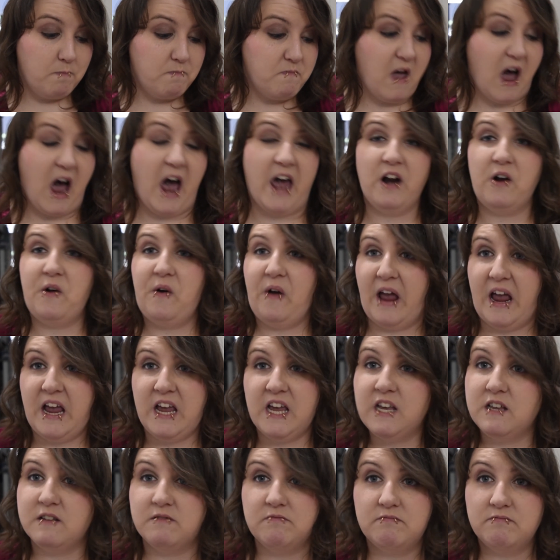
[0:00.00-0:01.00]
I don't
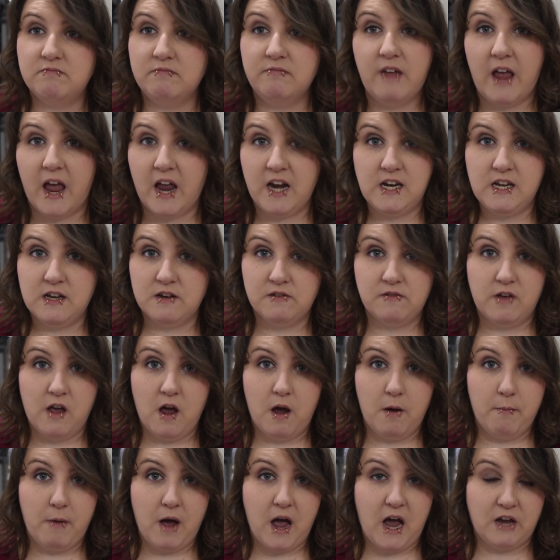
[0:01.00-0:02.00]
hate any of
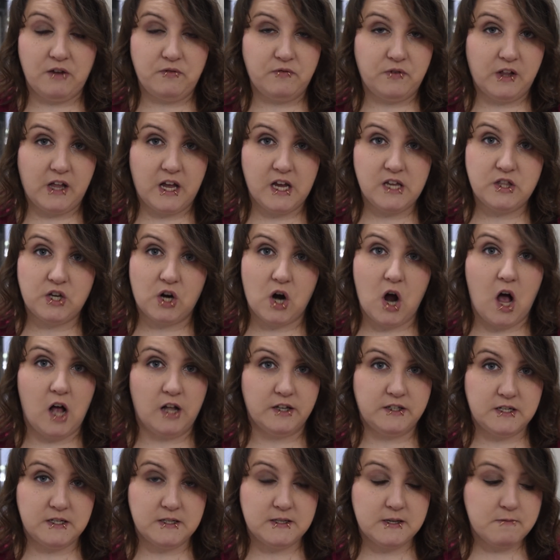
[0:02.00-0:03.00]
them. I feel like they're all
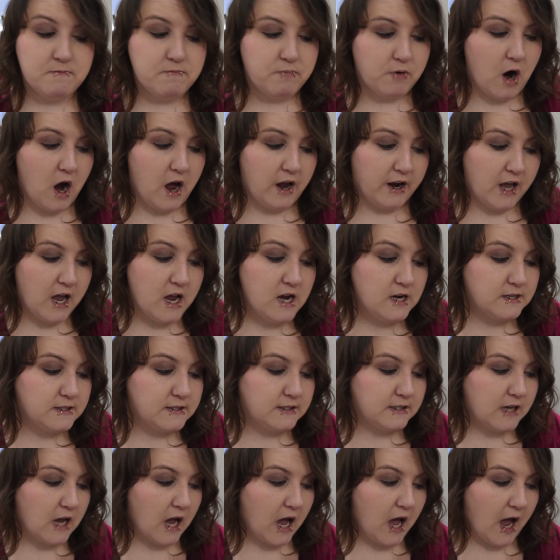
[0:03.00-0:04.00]
decent products.